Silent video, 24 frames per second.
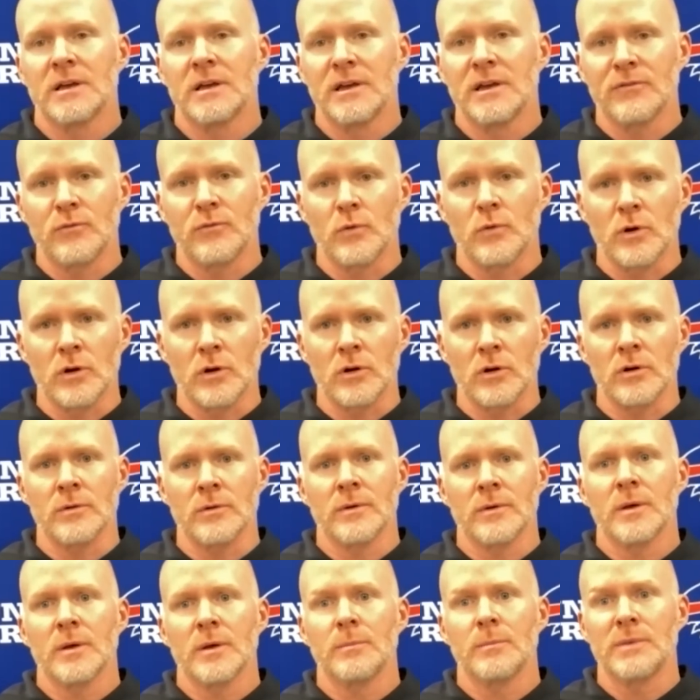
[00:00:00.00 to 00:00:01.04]
if we're
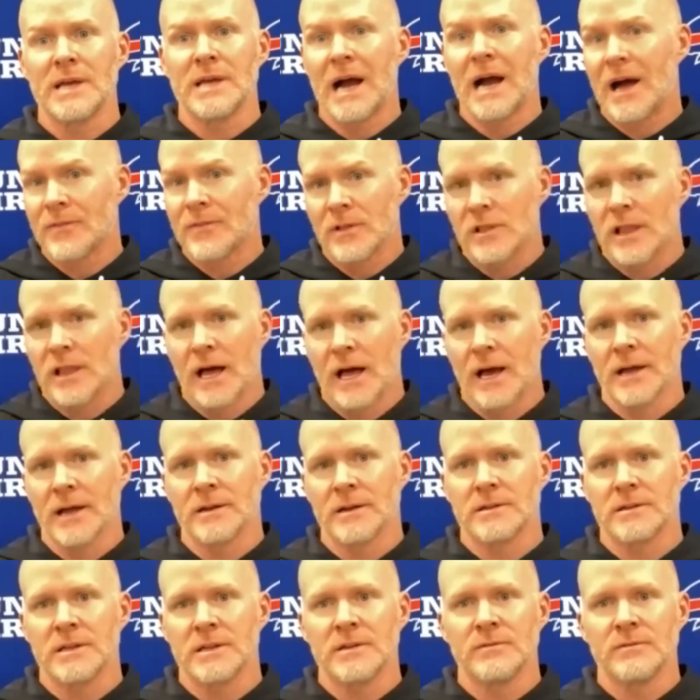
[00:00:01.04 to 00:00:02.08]
beyond the line
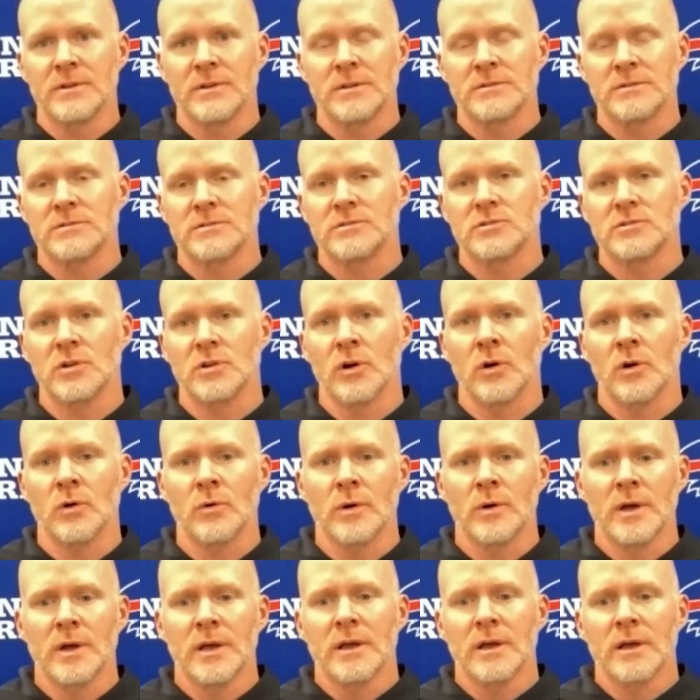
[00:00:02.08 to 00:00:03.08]
even so